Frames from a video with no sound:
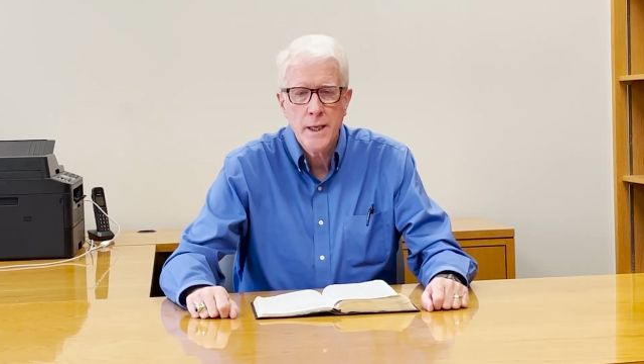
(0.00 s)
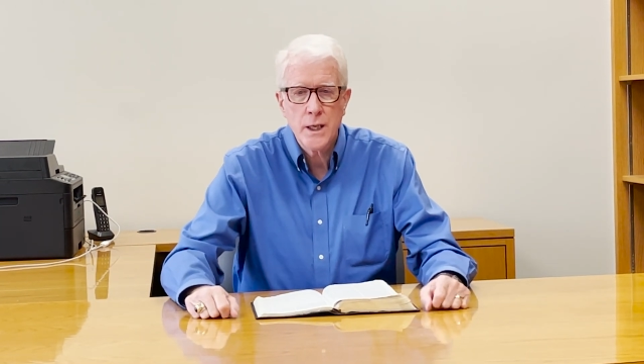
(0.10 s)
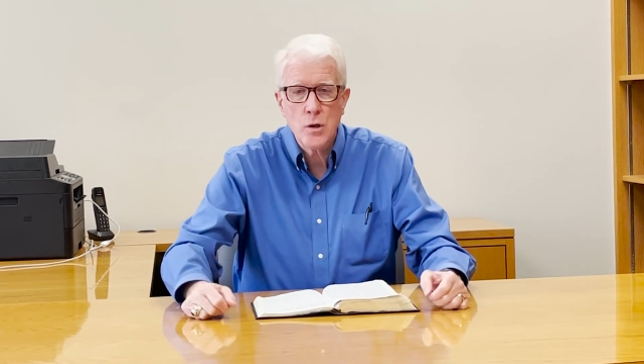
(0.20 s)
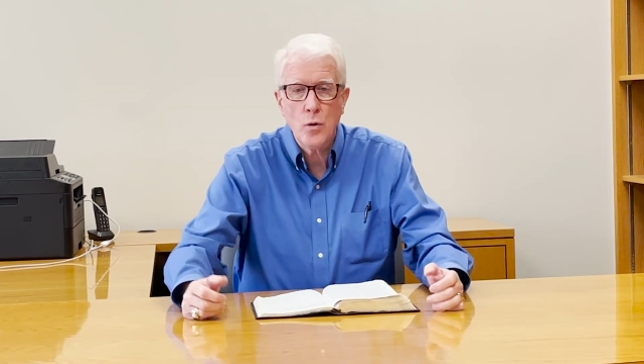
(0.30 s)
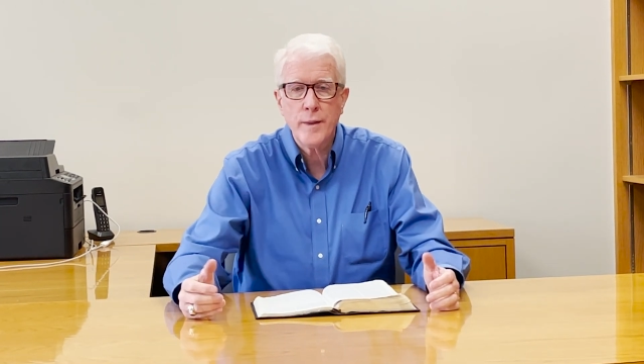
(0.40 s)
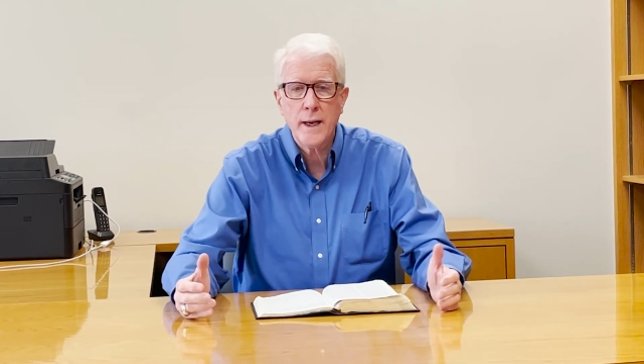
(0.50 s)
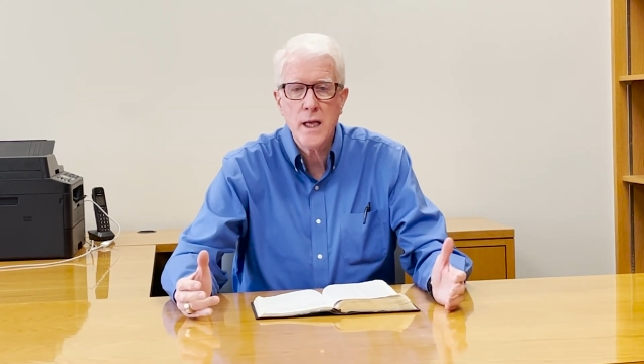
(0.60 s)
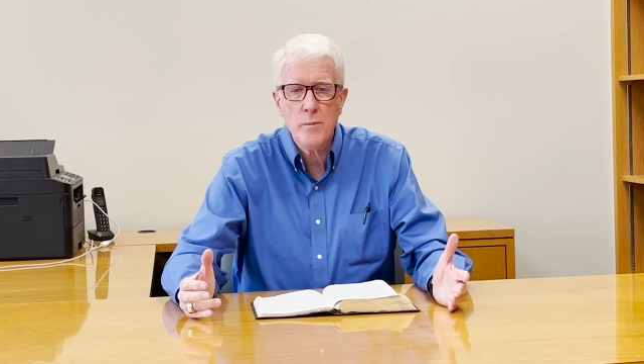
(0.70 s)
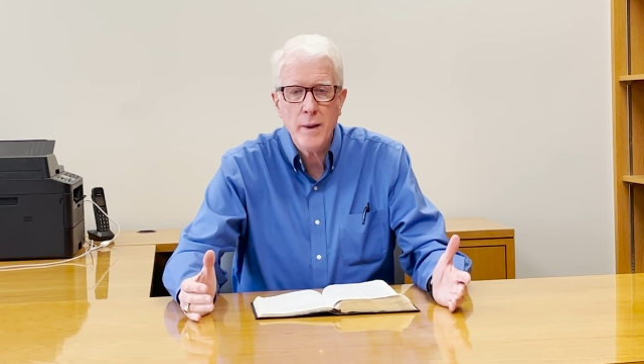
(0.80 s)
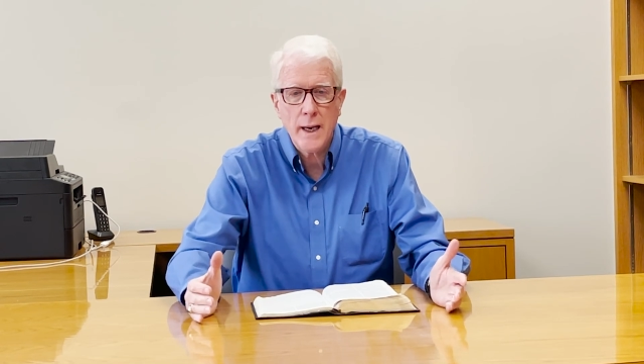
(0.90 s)
in order that
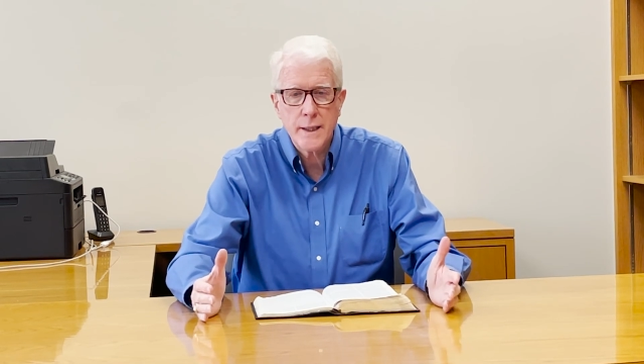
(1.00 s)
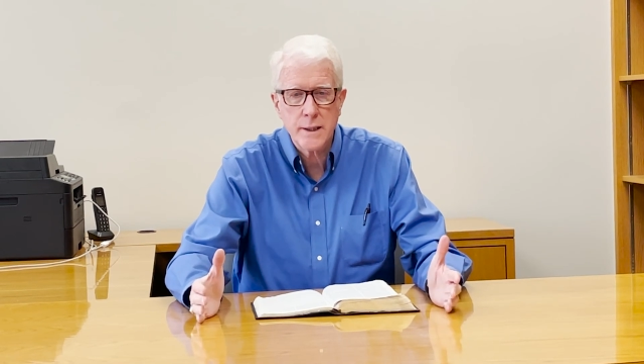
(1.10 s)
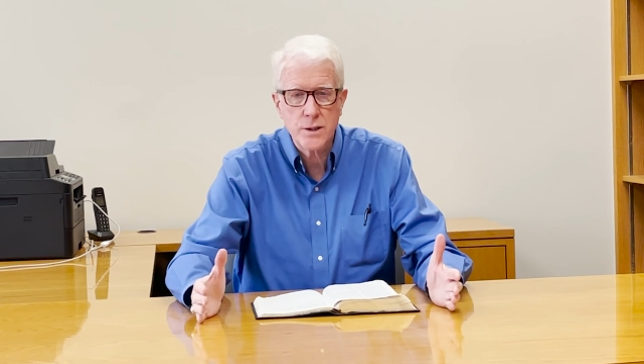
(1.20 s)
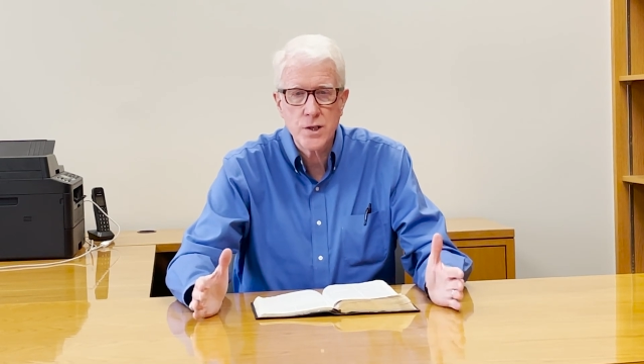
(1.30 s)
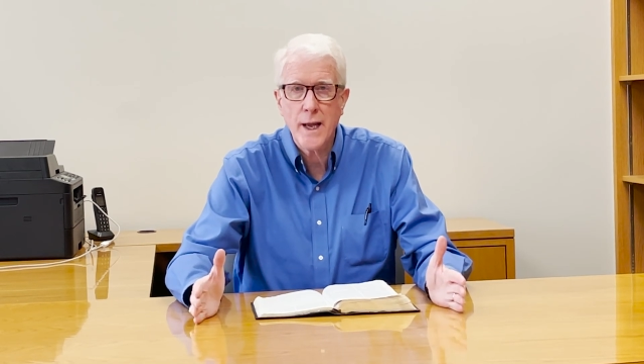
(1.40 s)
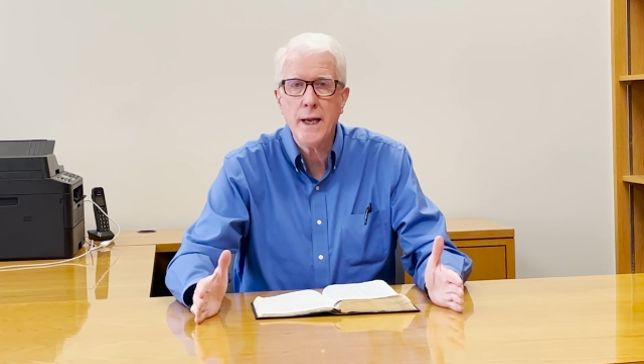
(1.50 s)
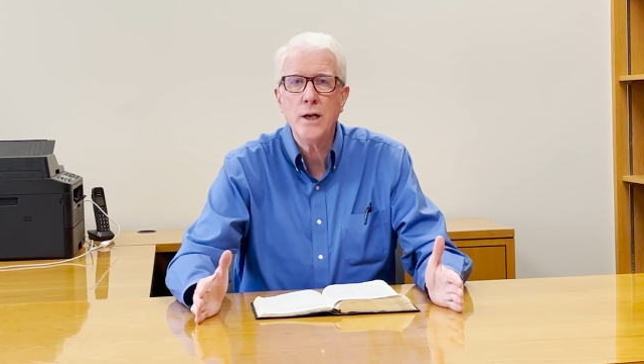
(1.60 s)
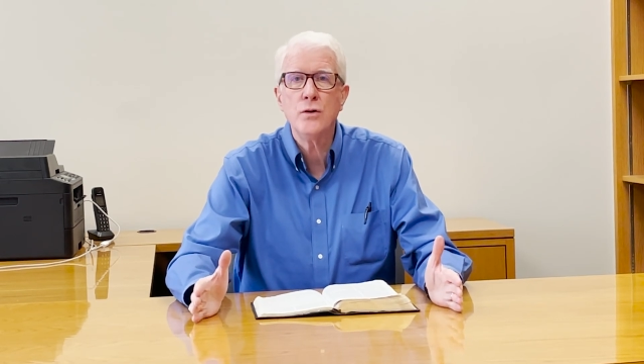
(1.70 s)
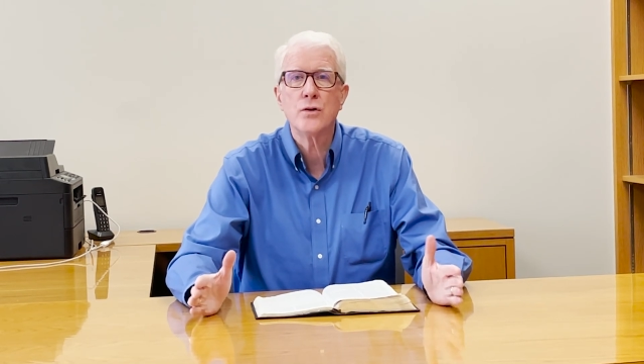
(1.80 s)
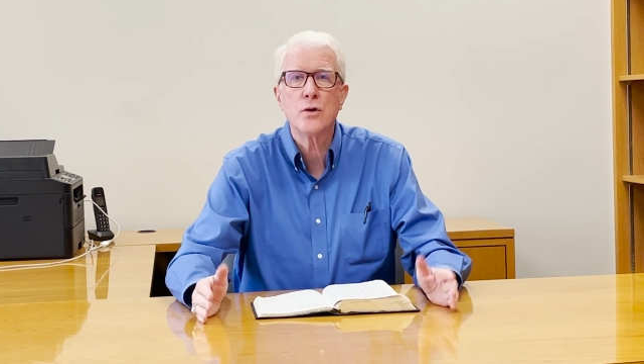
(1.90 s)
he might
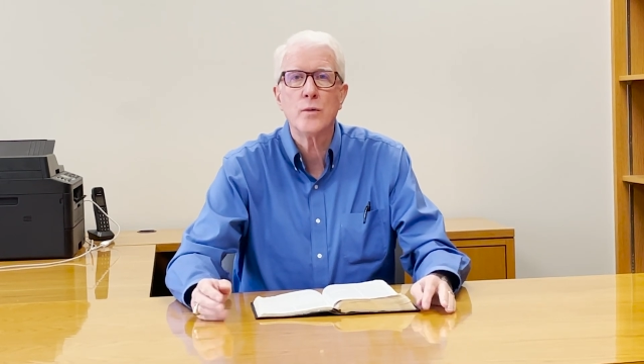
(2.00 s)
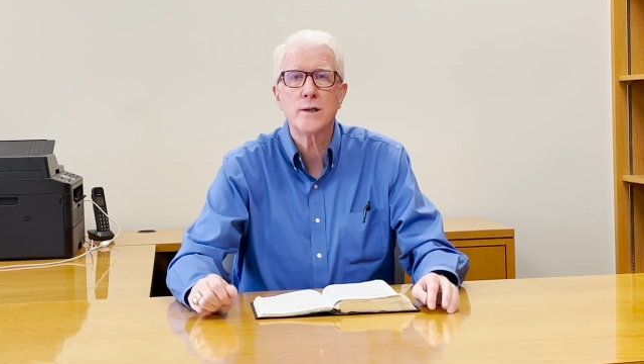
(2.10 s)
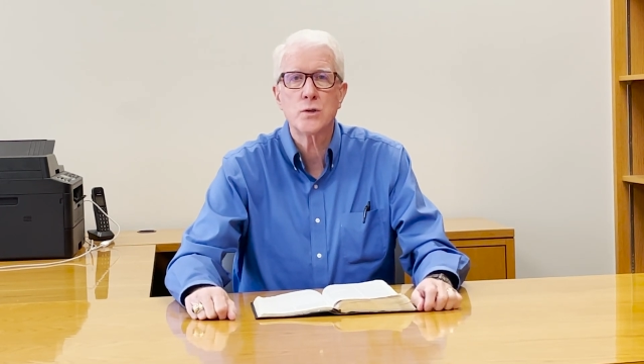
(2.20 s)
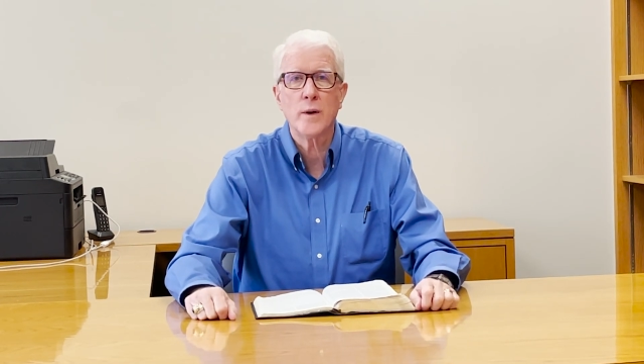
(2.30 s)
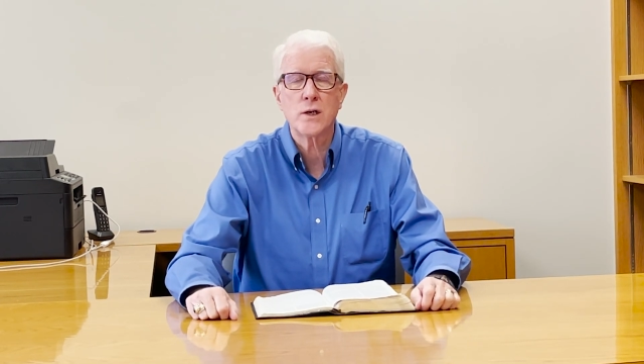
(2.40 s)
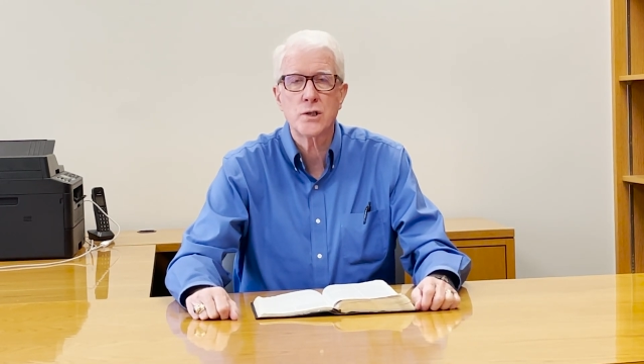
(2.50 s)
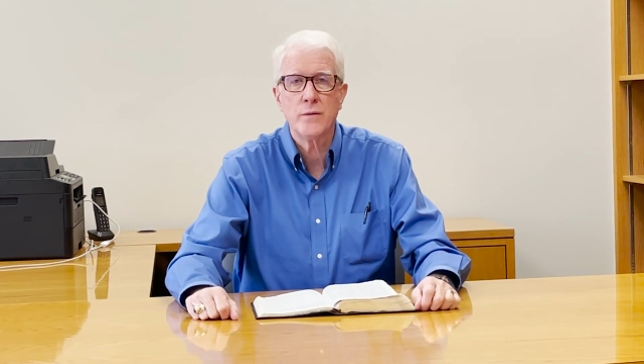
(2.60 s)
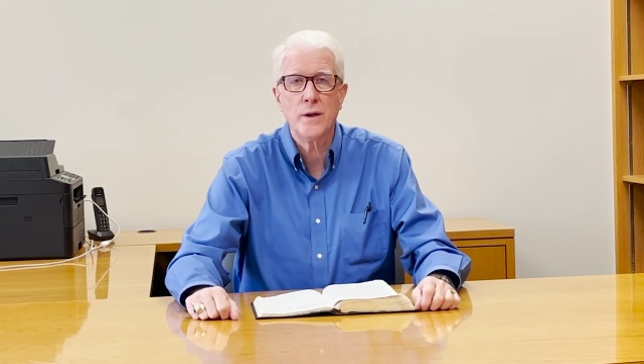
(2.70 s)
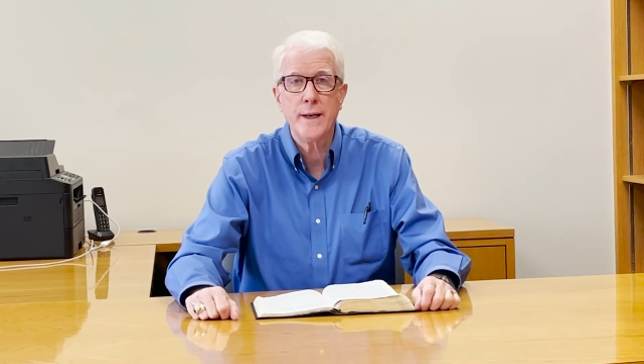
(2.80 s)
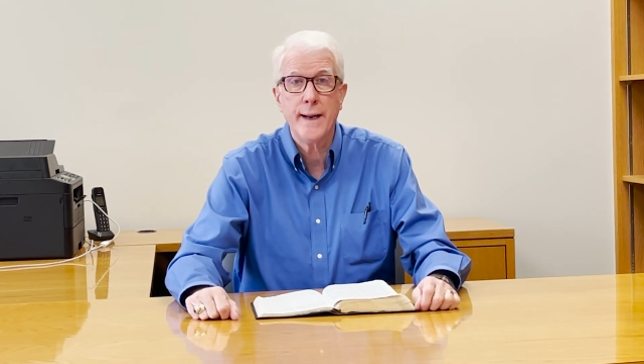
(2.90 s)
attain to the resurrection
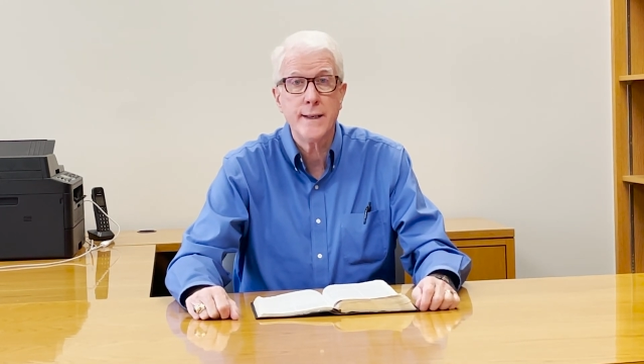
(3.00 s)
of the dead.